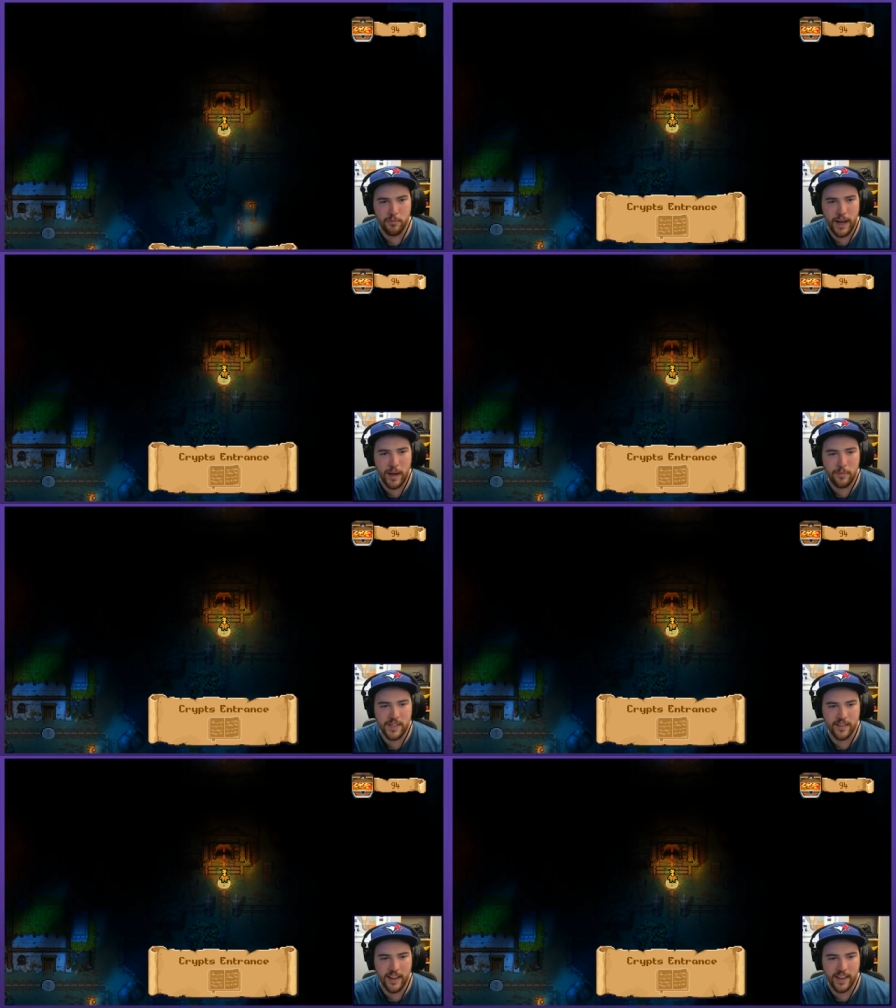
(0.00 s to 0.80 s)
map
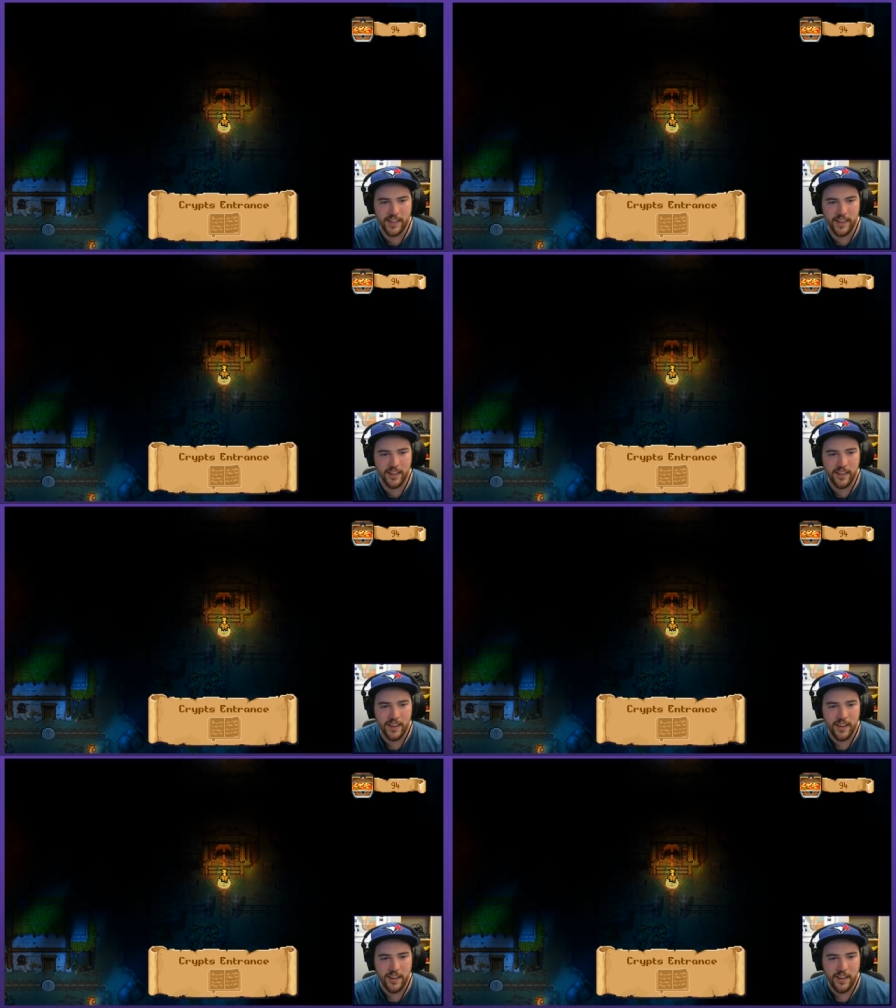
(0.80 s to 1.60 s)
selection,
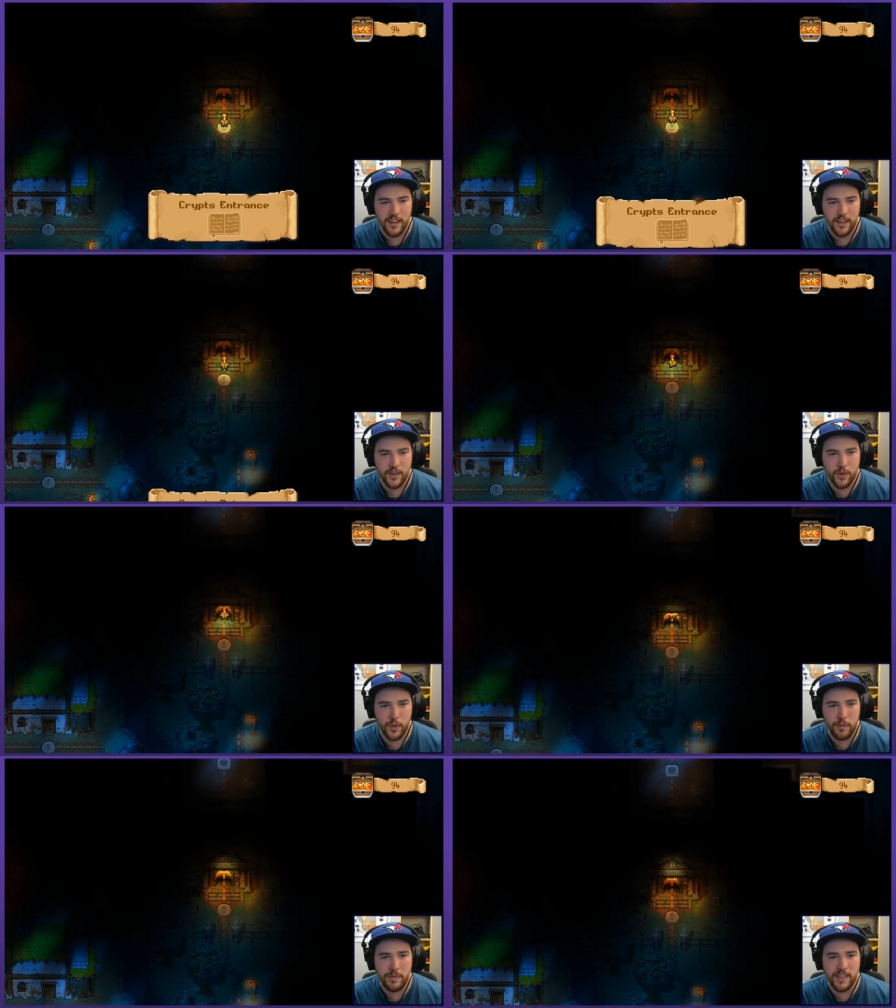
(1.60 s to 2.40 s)

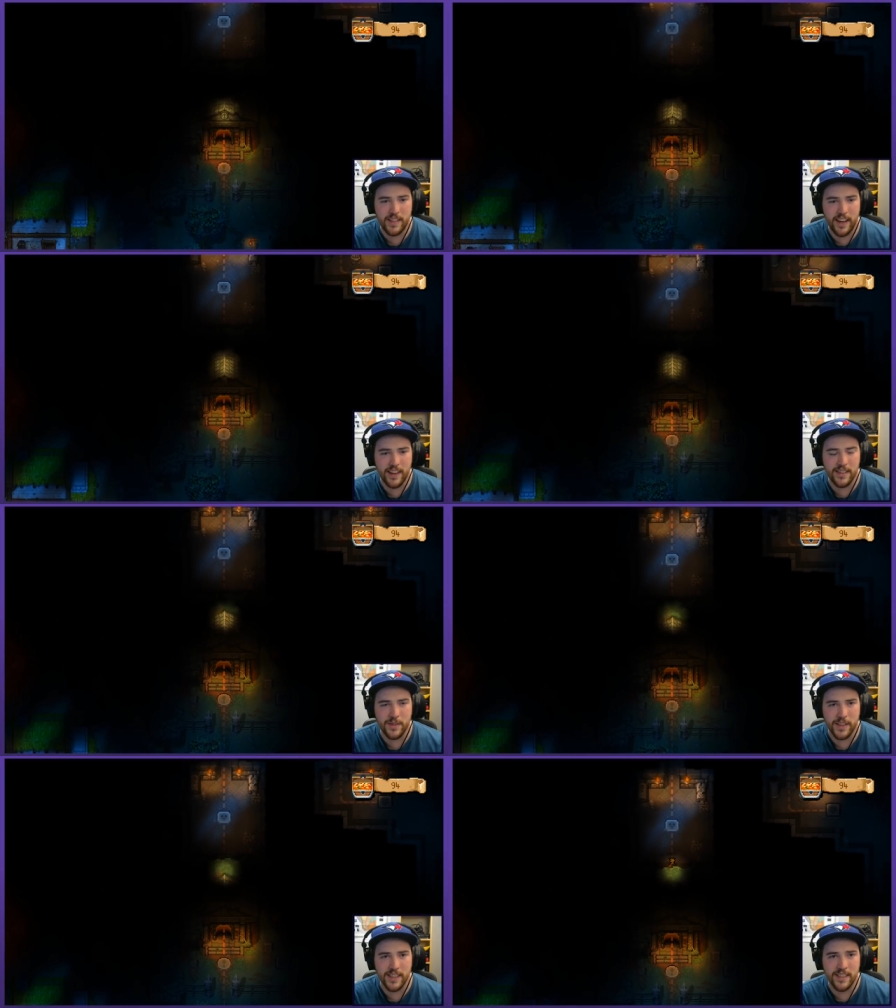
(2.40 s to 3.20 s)
crypt's
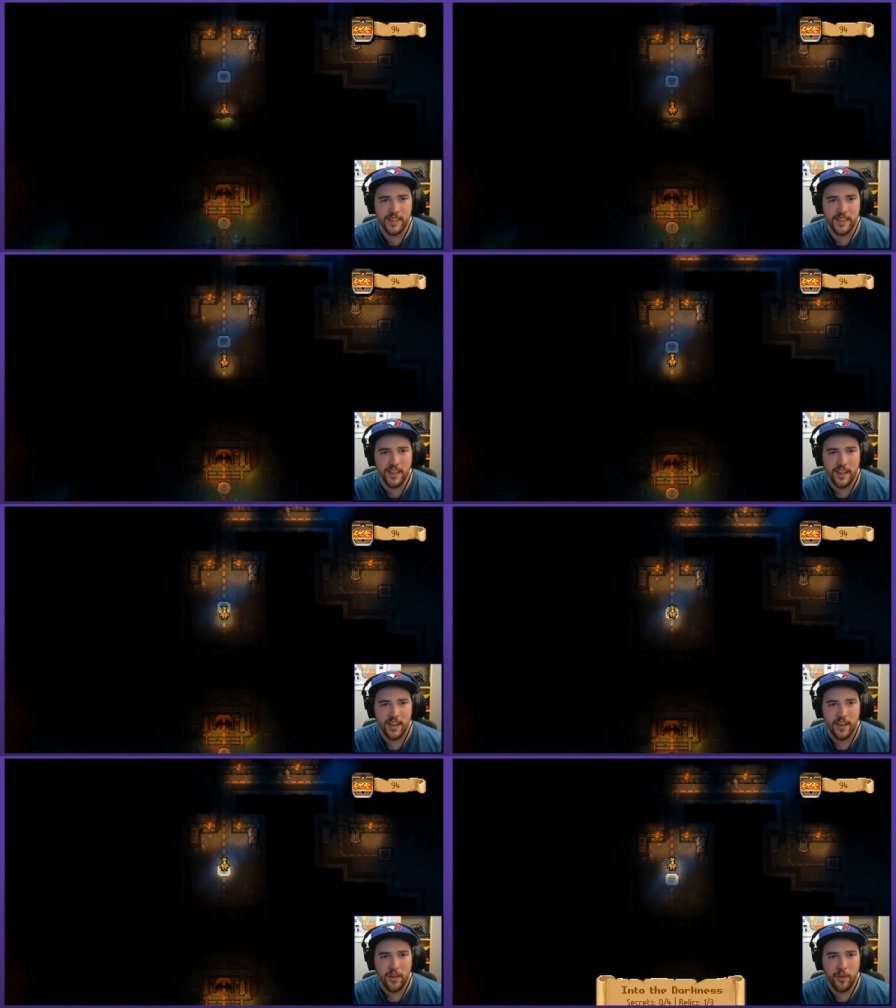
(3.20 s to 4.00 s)
entrance,
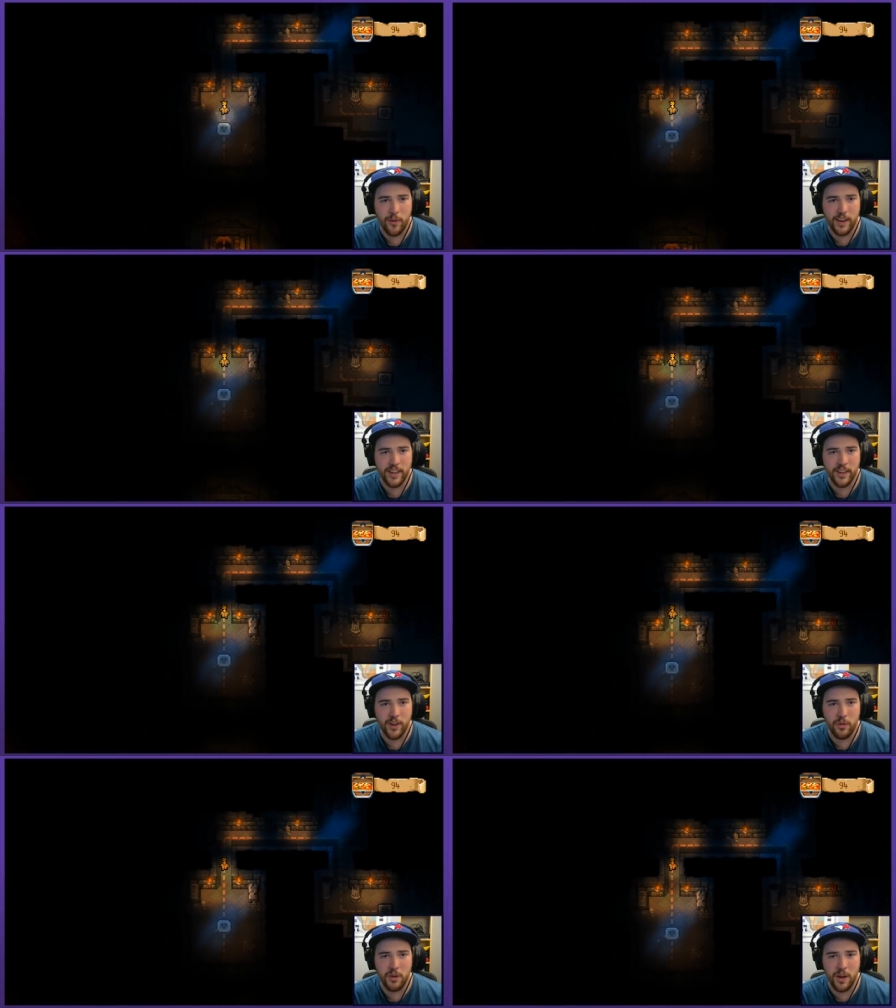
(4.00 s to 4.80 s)
or I can
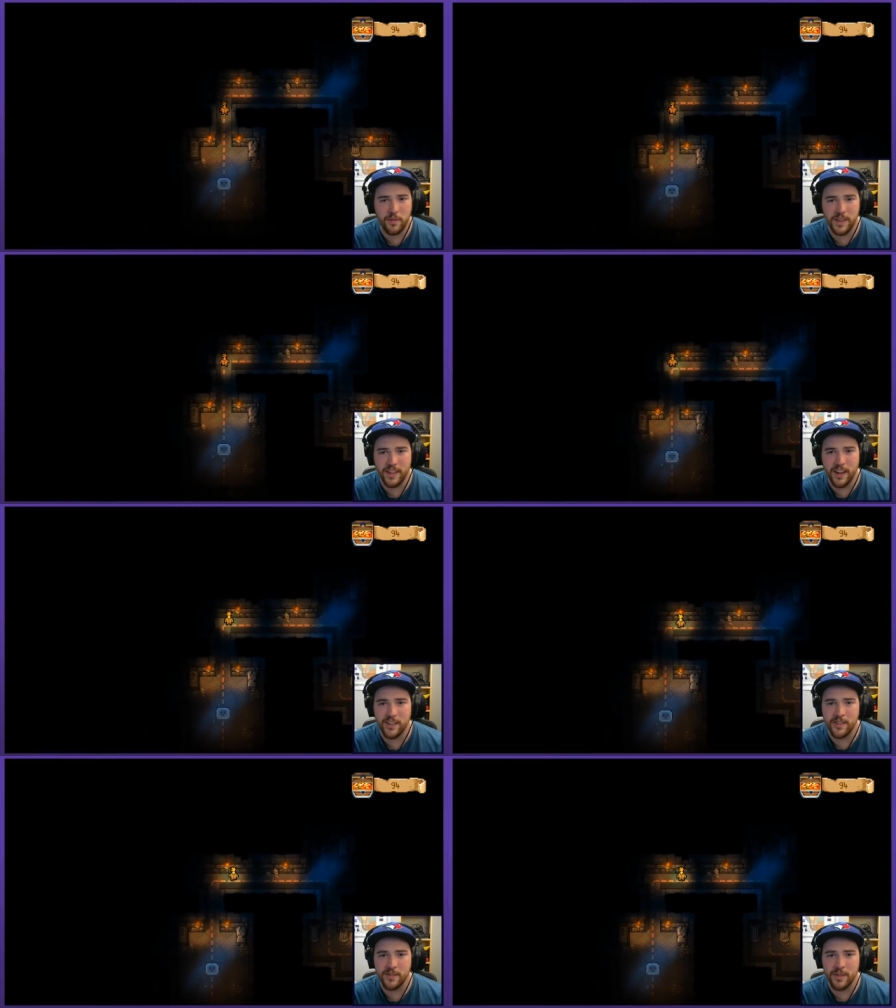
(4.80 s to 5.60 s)
go off in the
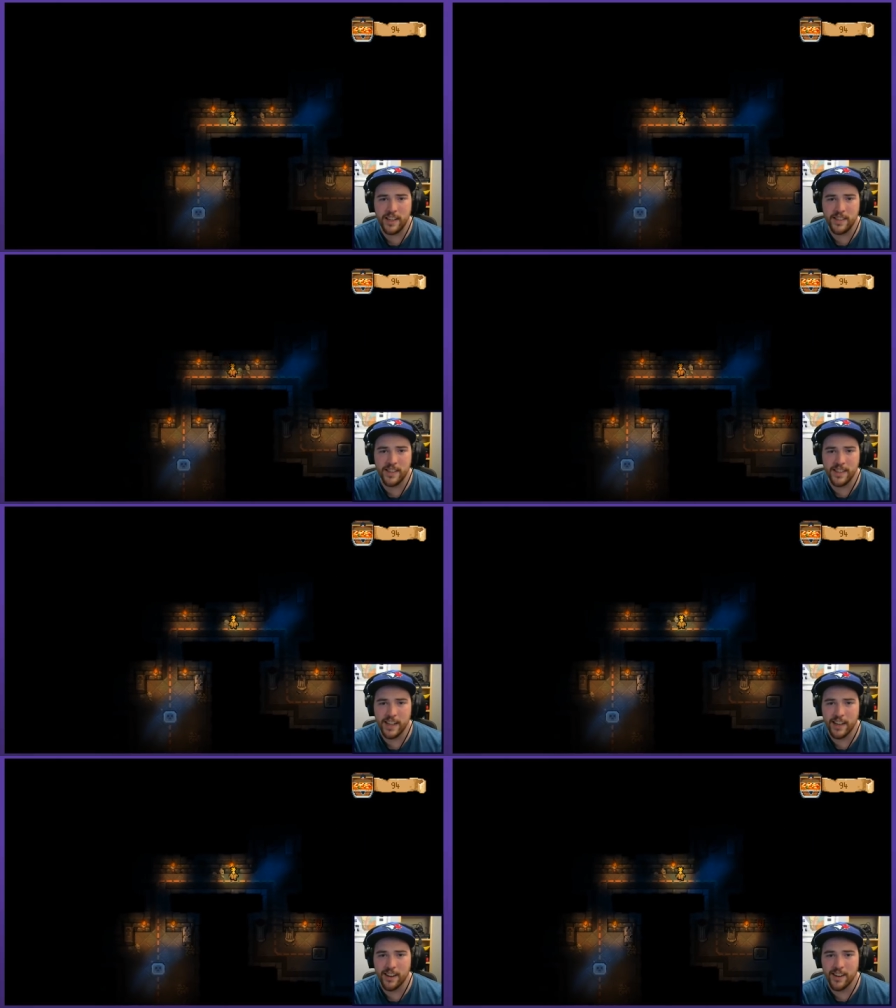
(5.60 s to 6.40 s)
other direction
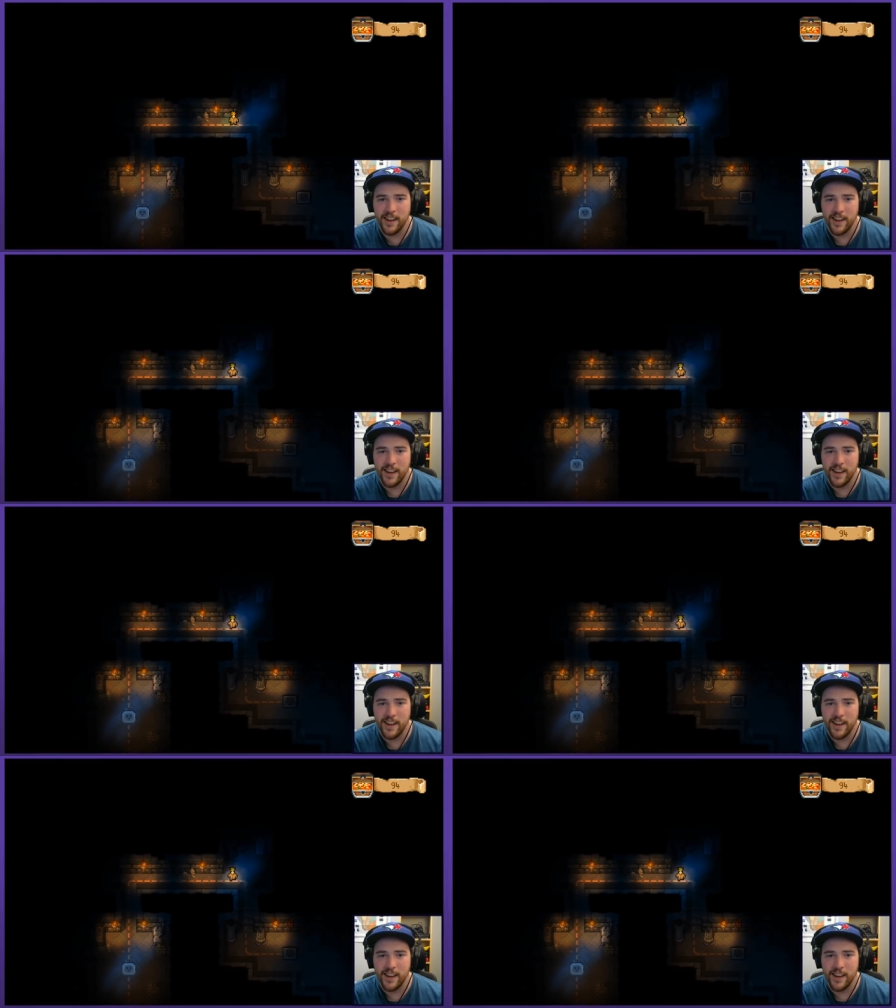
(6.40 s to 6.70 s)
here.